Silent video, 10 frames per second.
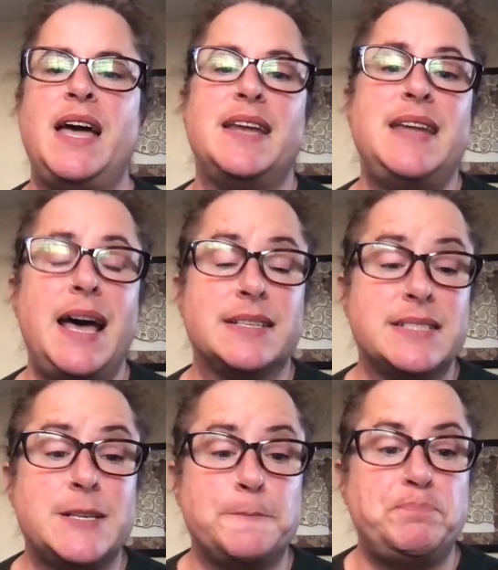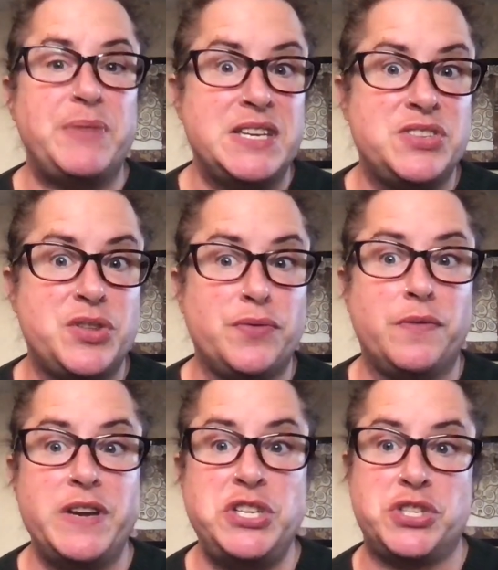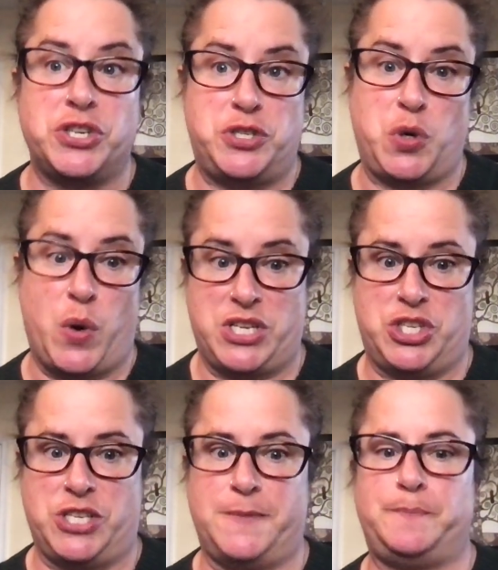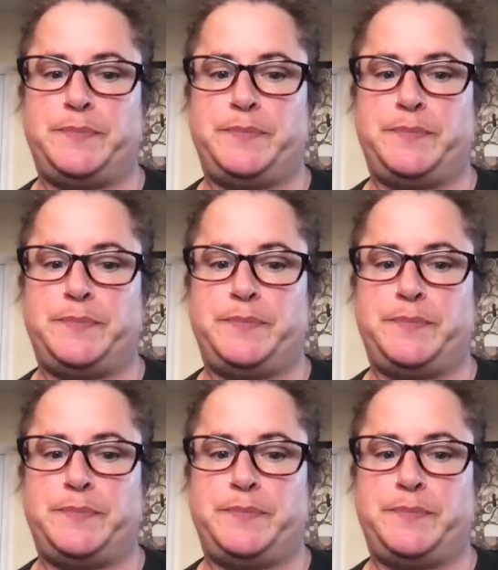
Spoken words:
Next is the research question.